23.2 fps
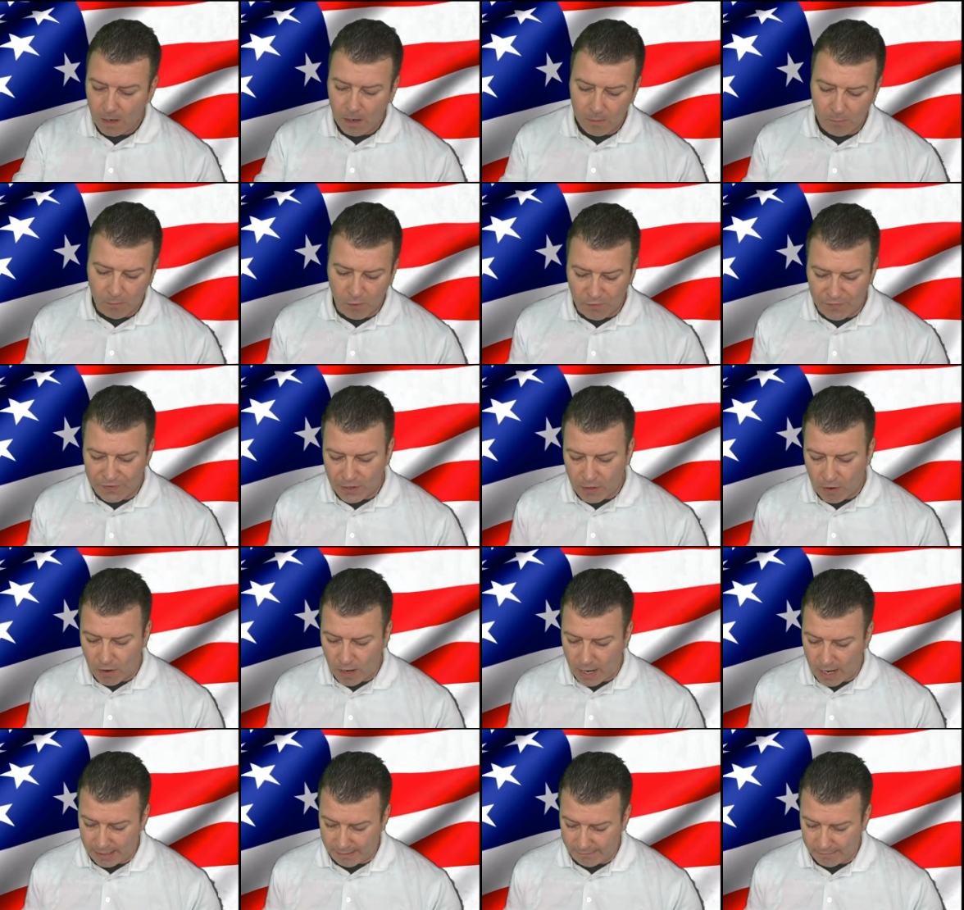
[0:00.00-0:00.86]
Moving
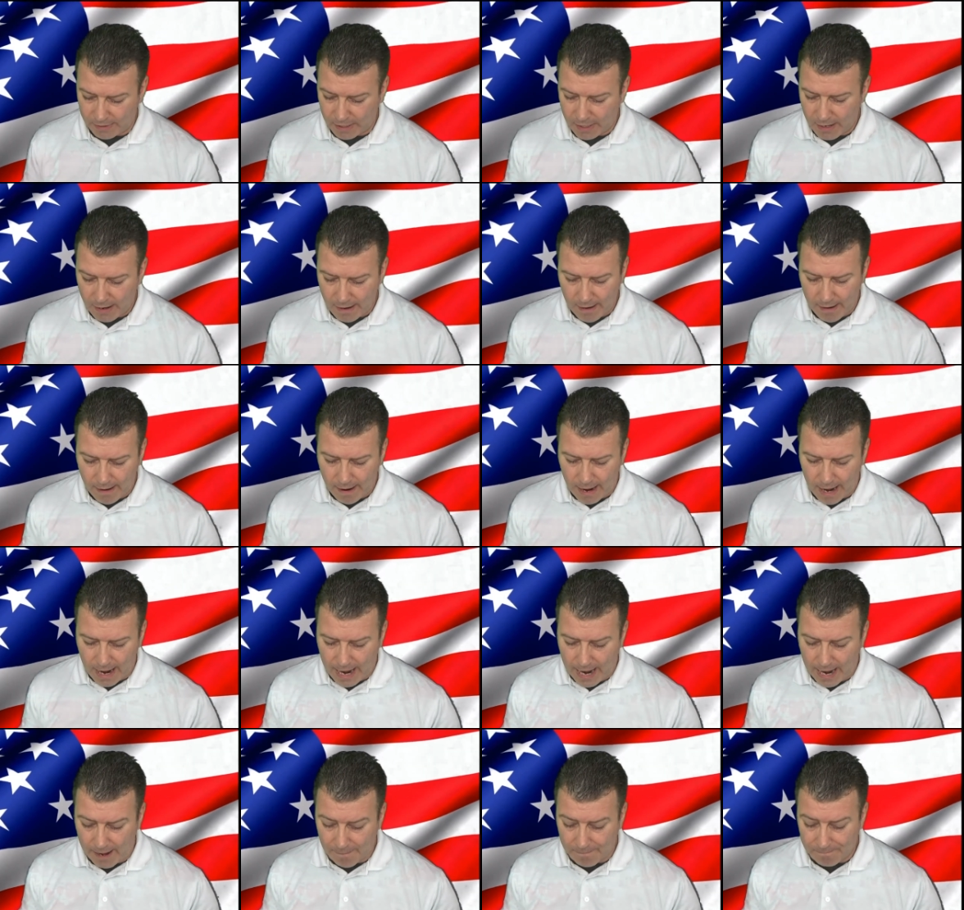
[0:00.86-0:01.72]
on,
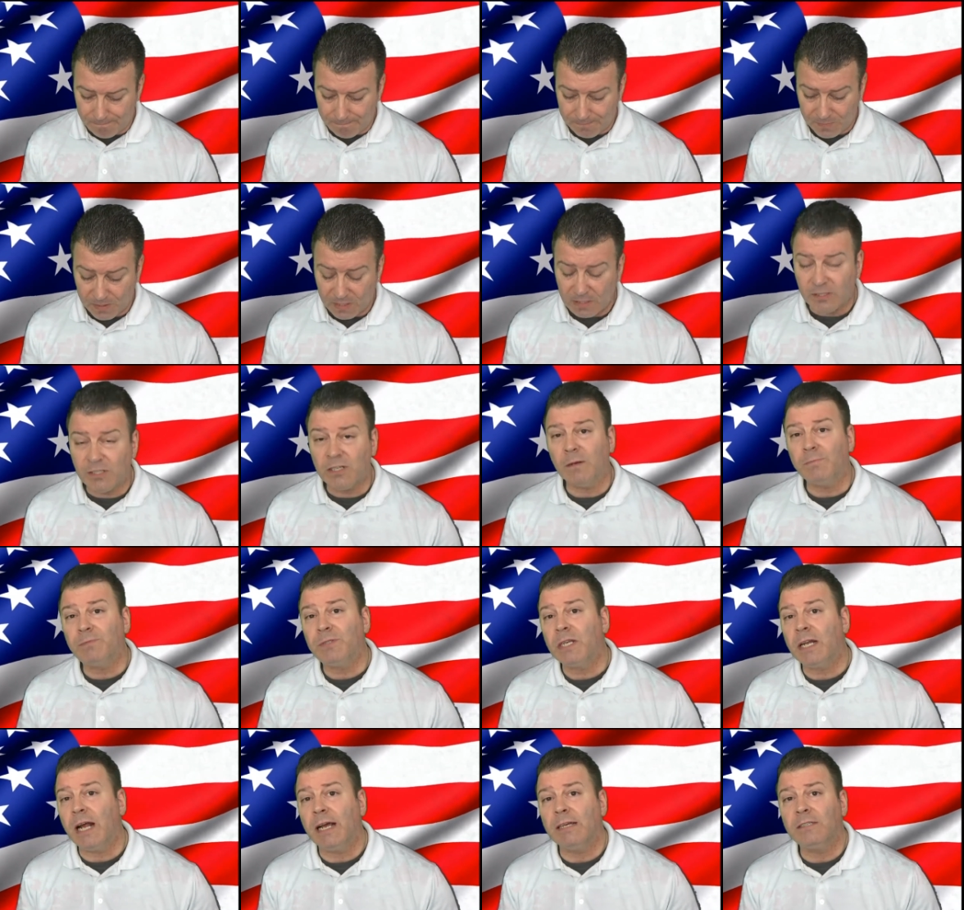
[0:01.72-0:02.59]

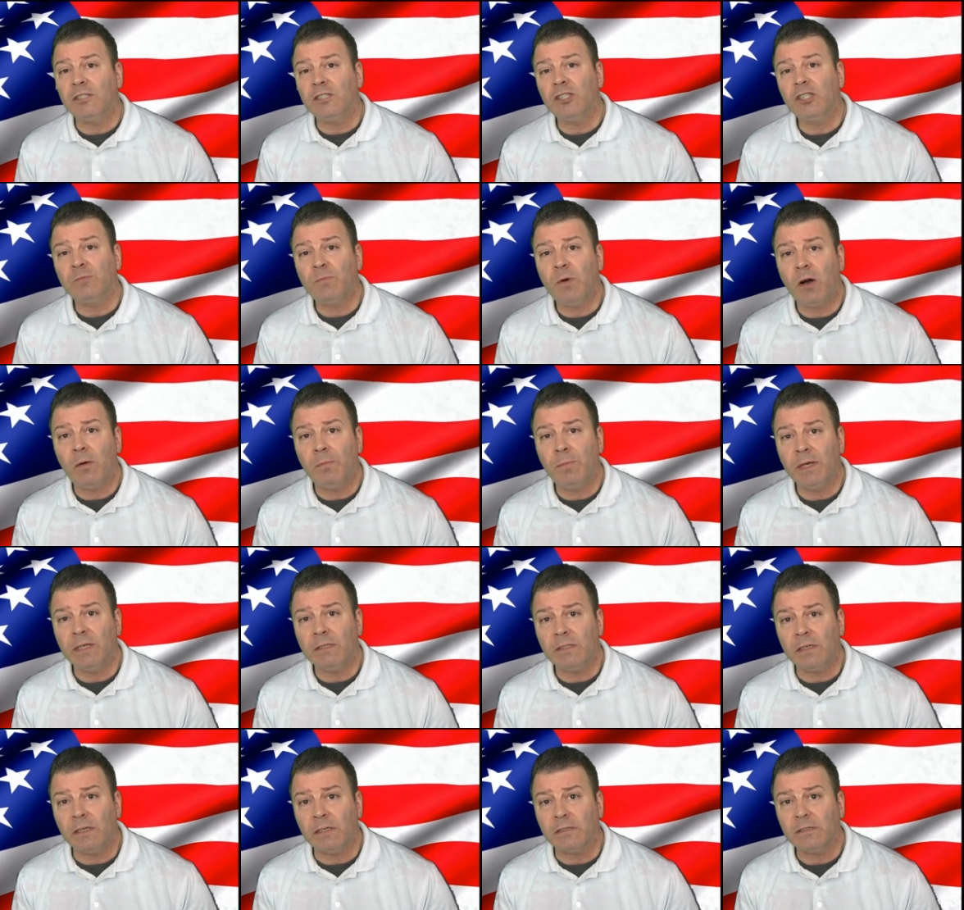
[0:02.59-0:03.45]
subsidizing small
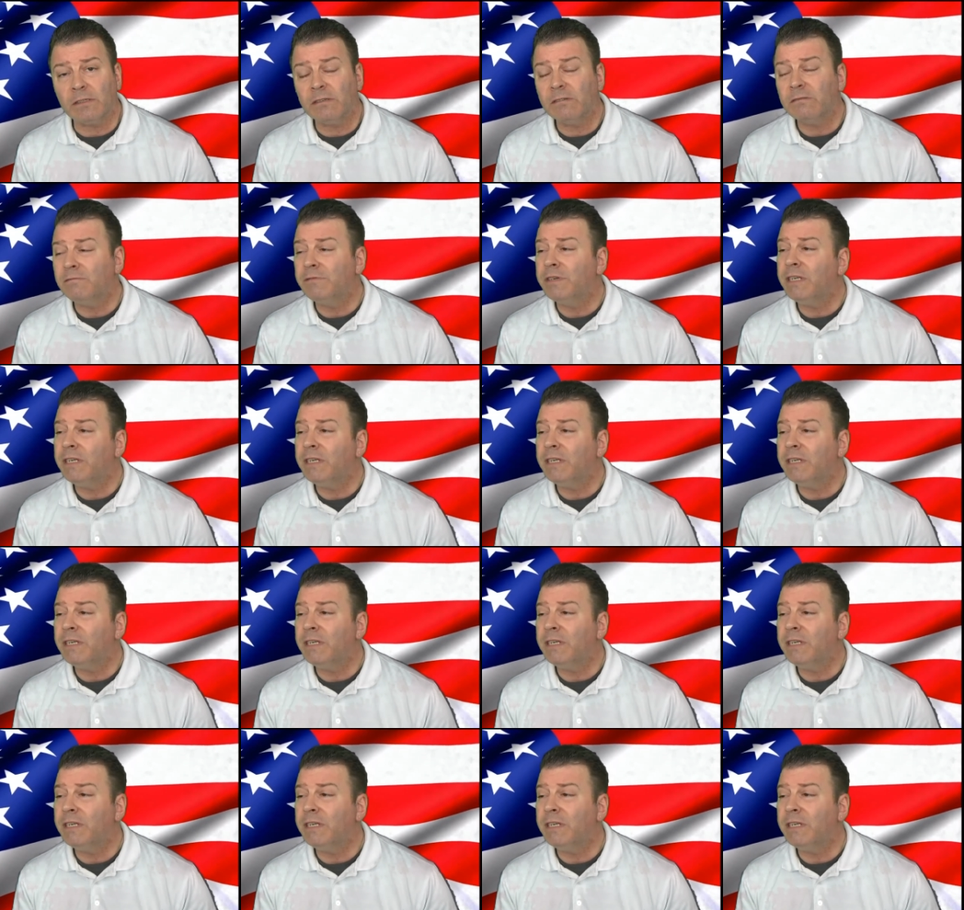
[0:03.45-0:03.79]
business.